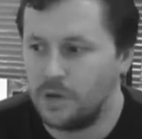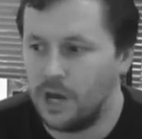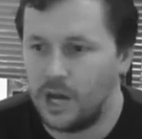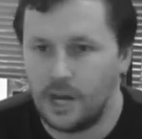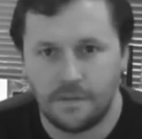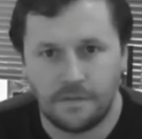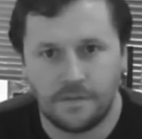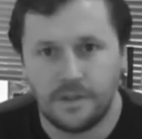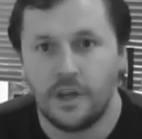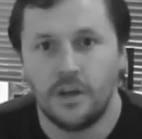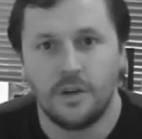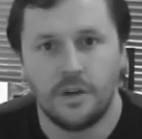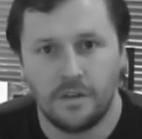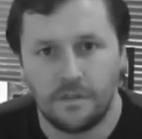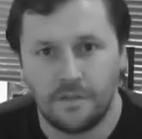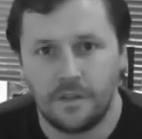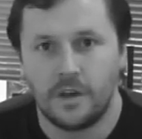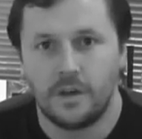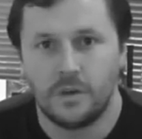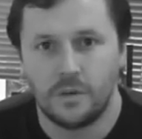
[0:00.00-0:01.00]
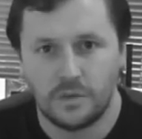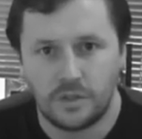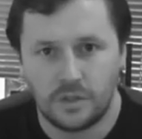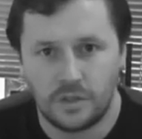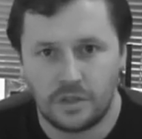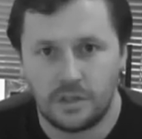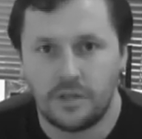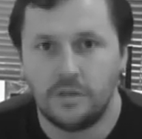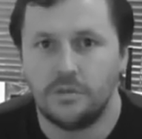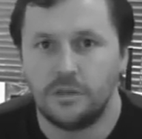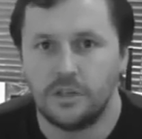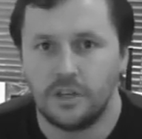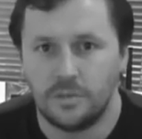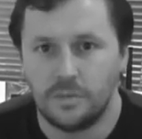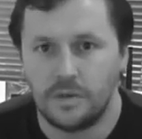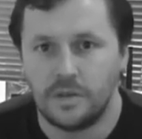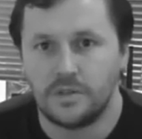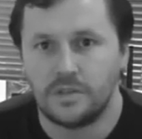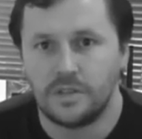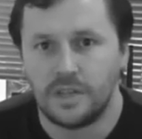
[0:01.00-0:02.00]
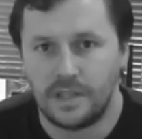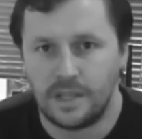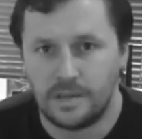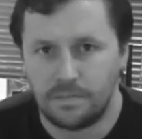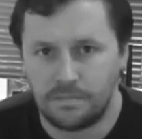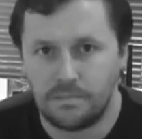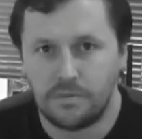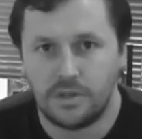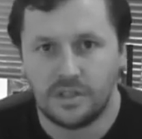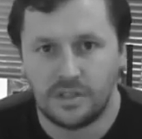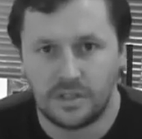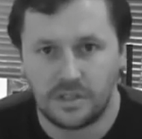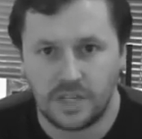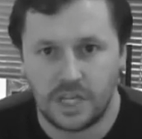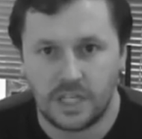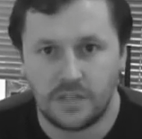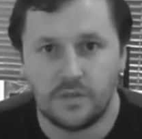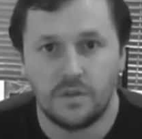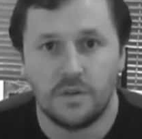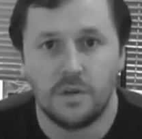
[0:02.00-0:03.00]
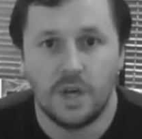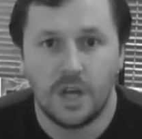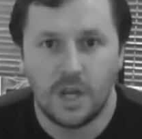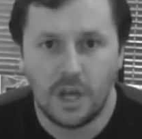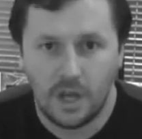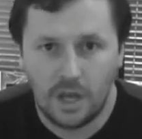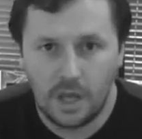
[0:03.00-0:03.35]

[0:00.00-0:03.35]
I've known of those YouTubers, and they're pretty successful,